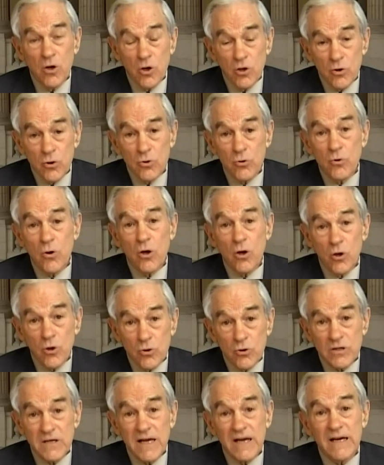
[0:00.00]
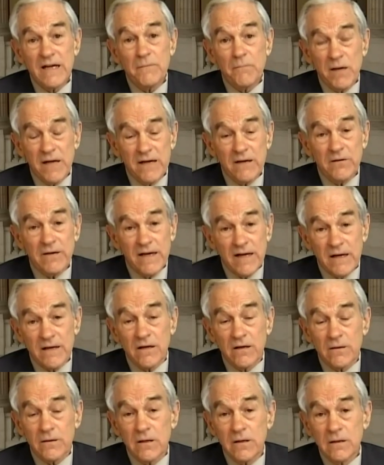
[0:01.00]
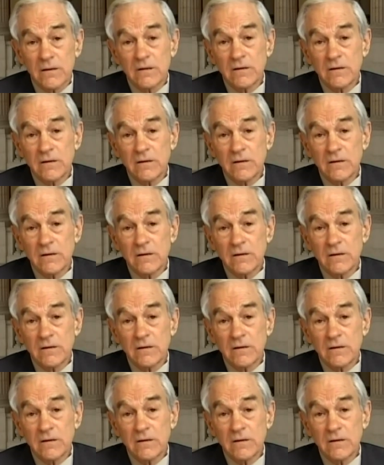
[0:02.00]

who's getting bailed out.